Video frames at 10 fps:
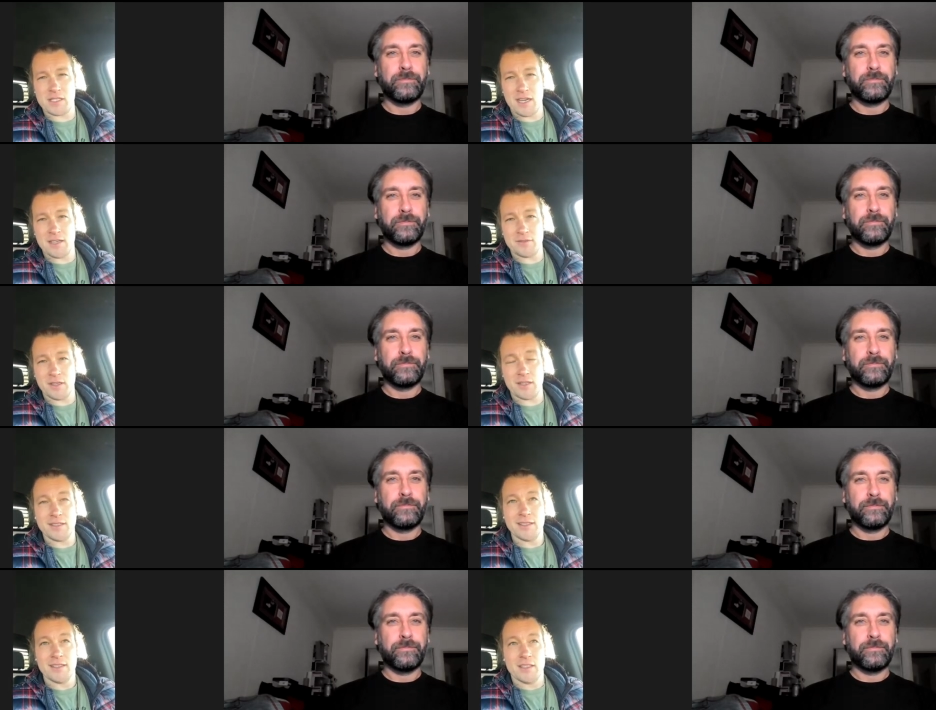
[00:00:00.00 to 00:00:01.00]
Speaker 1: it's kind of a
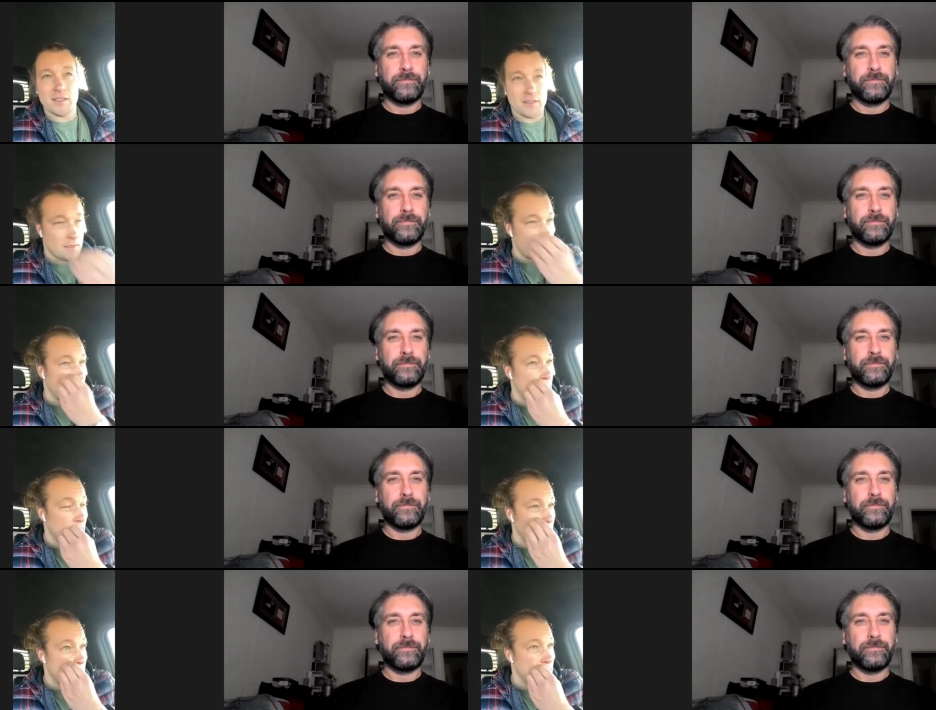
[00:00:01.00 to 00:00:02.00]
you know
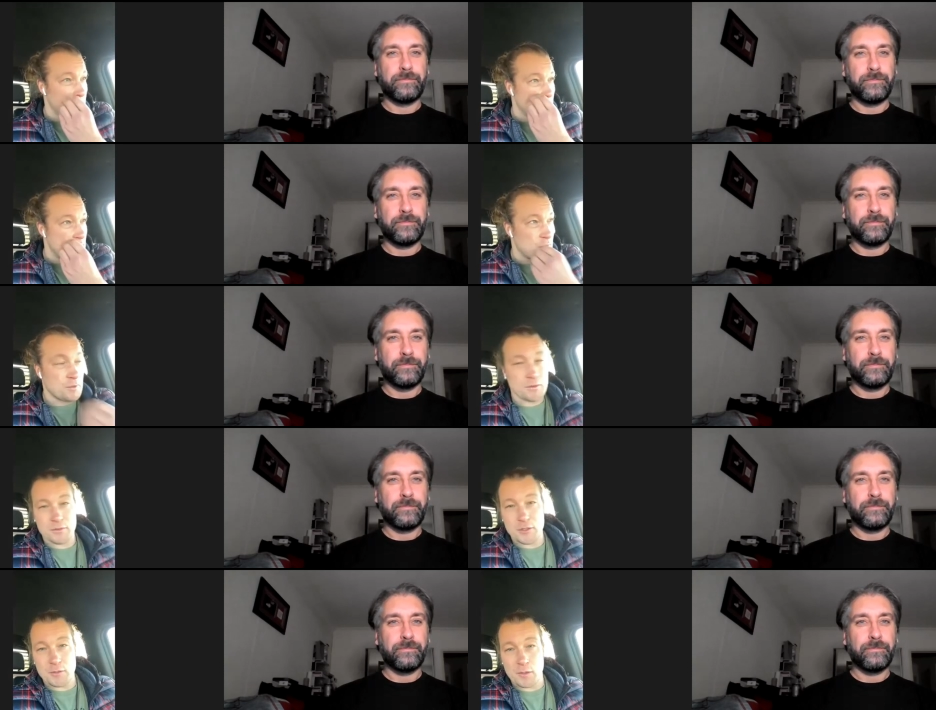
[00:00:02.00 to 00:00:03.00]
um, two
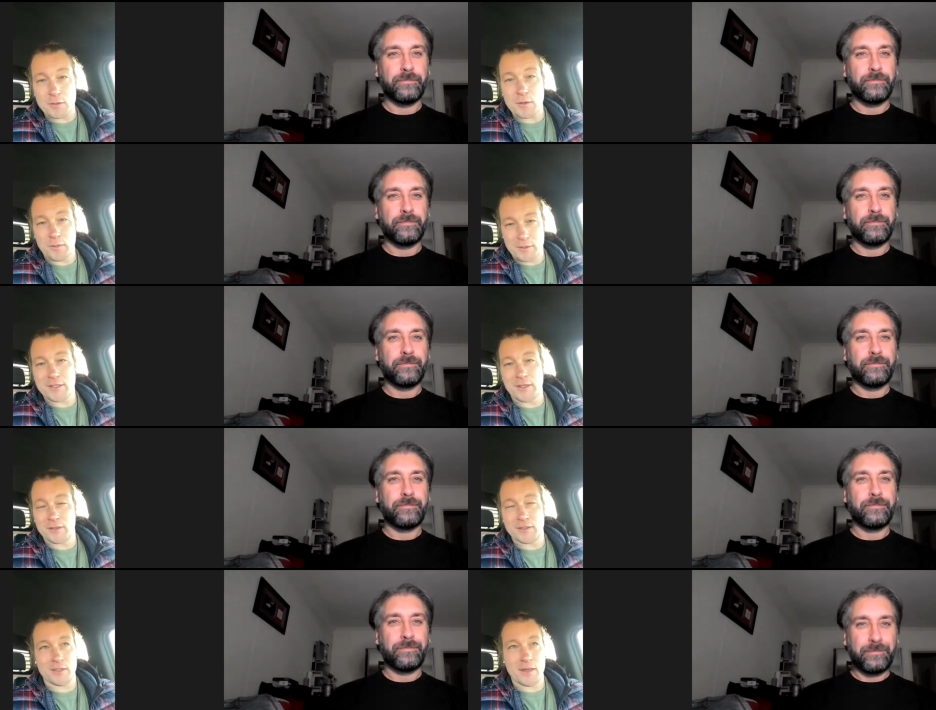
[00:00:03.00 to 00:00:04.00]
two birds with one
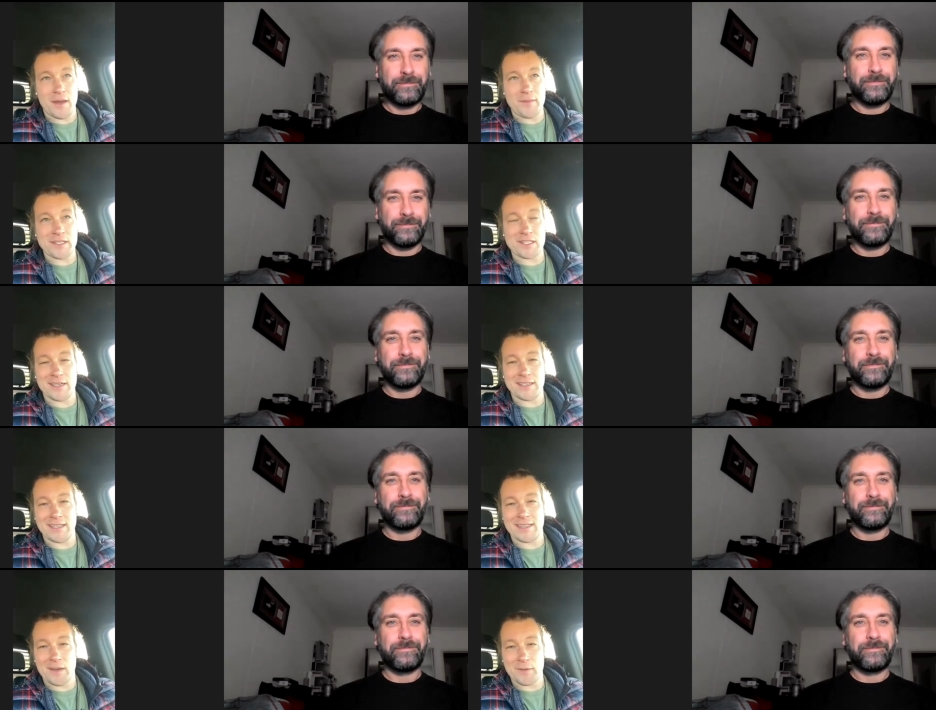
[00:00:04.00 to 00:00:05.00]
stone. So I'm excited to
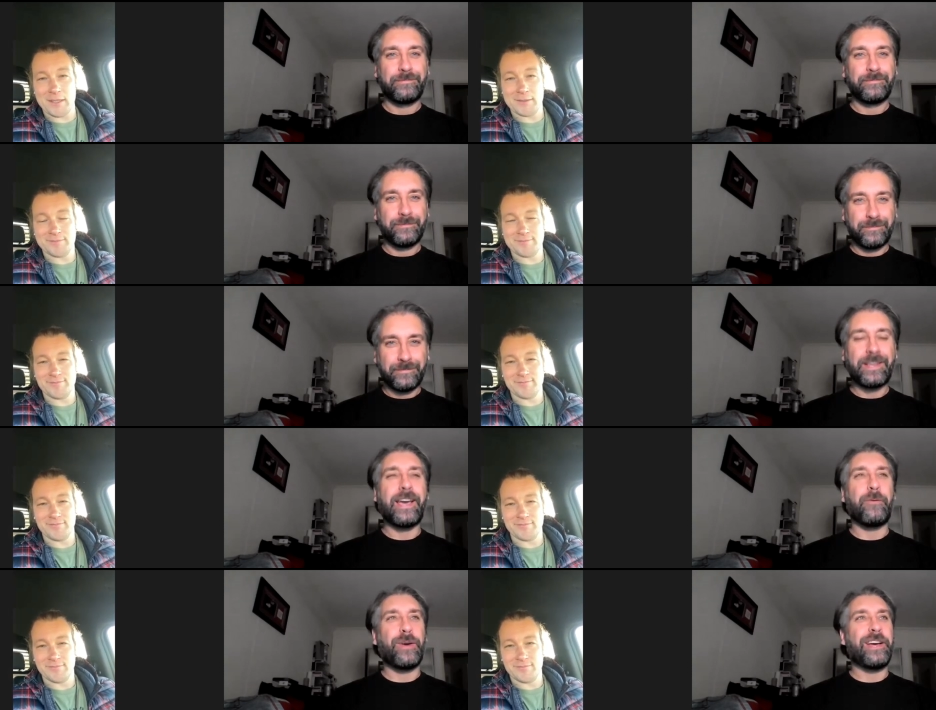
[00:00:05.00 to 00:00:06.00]
get that one out.
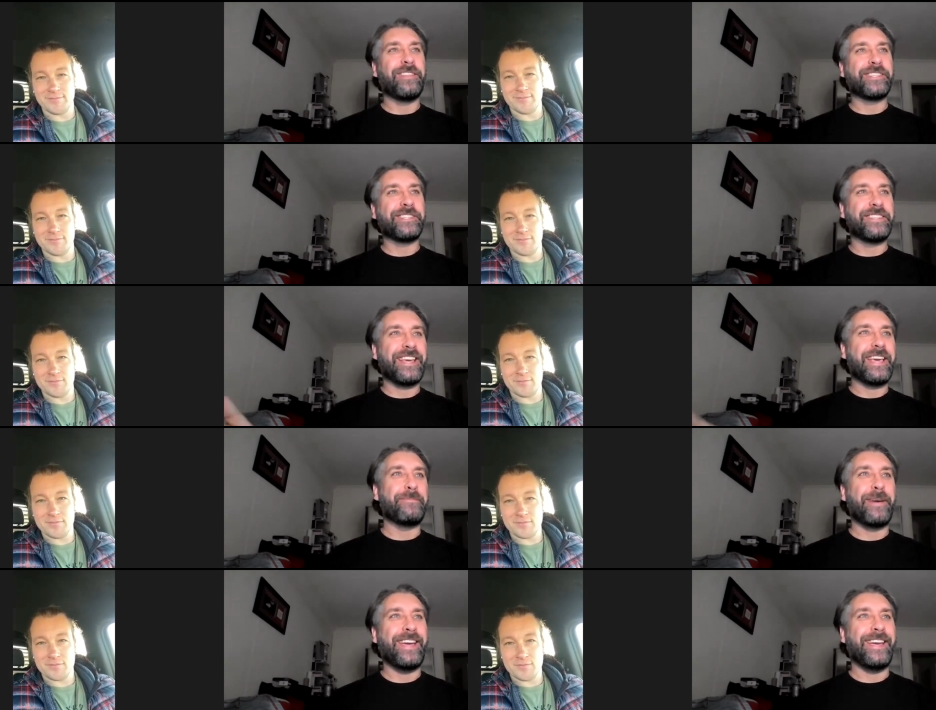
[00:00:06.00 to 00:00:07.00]
Speaker 2: Yeah, when I listened to
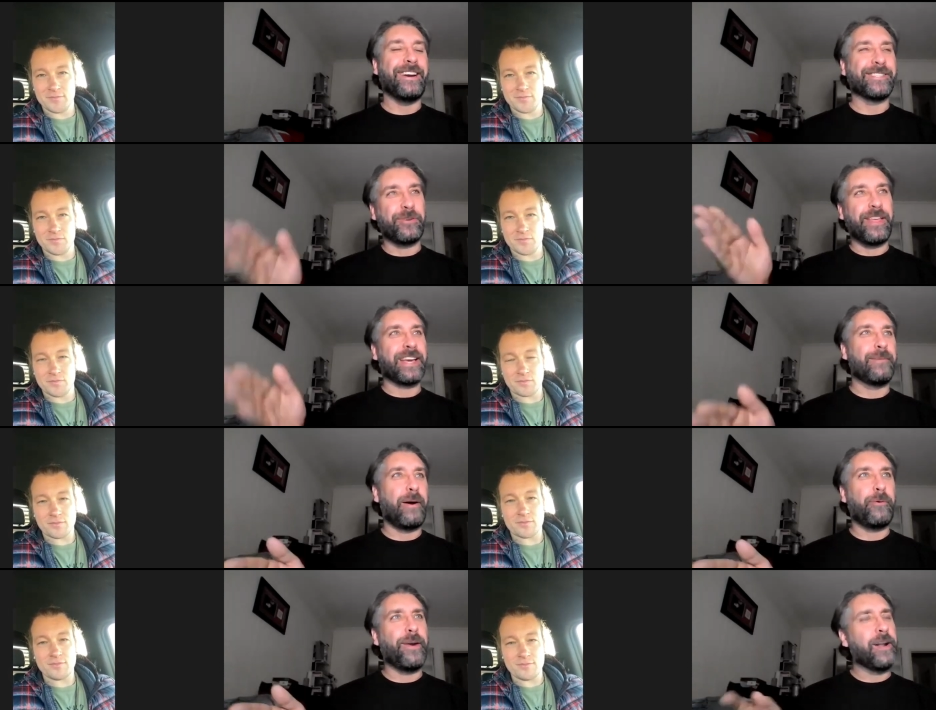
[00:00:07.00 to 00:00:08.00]
the EP, I saw that
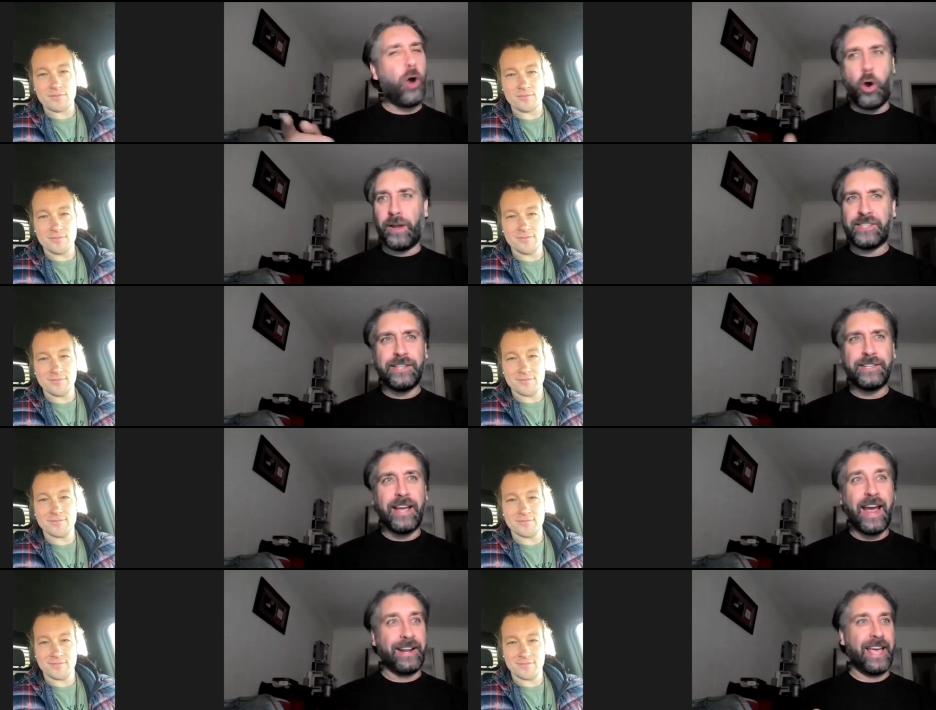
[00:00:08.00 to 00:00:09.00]
come up. I went, "Oh, is it?"
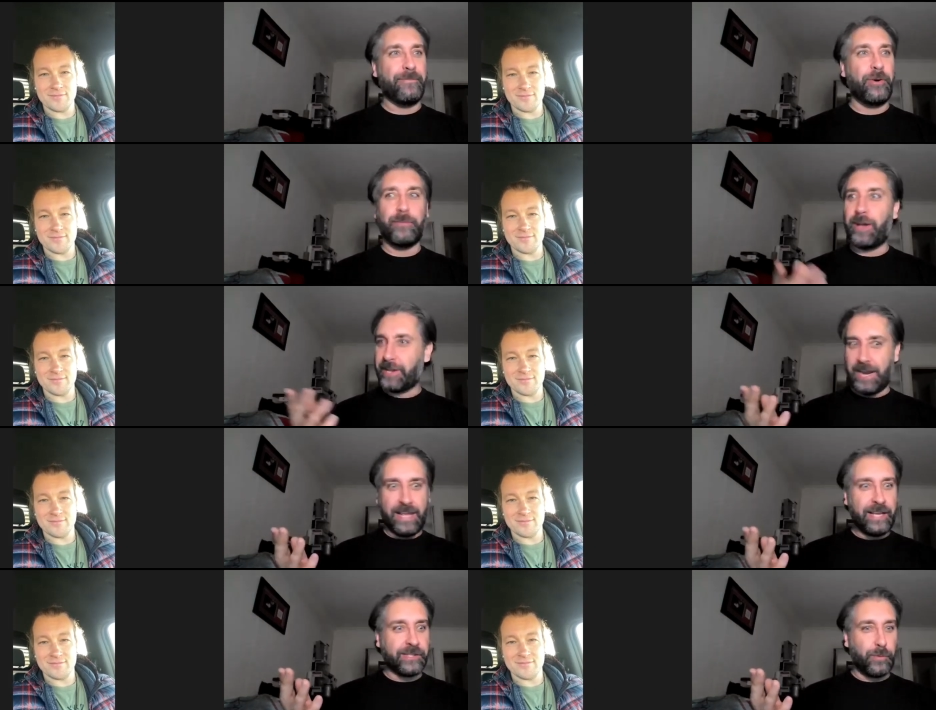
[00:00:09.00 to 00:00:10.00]
And it came on. I'm like,
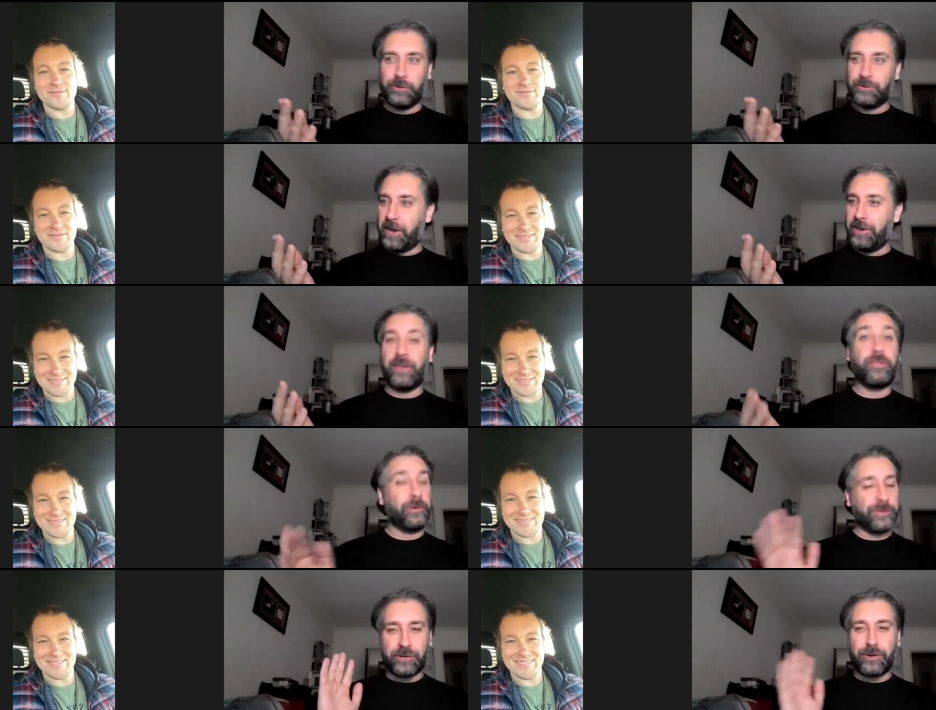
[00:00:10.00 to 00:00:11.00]
"It is." Well done. I
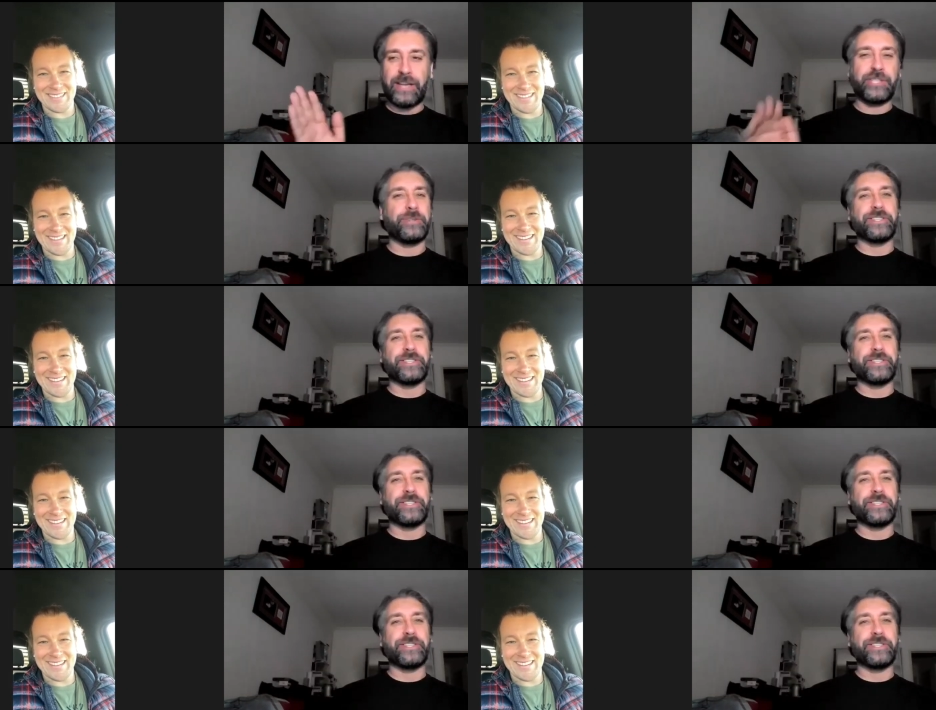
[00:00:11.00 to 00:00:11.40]
thought it was a great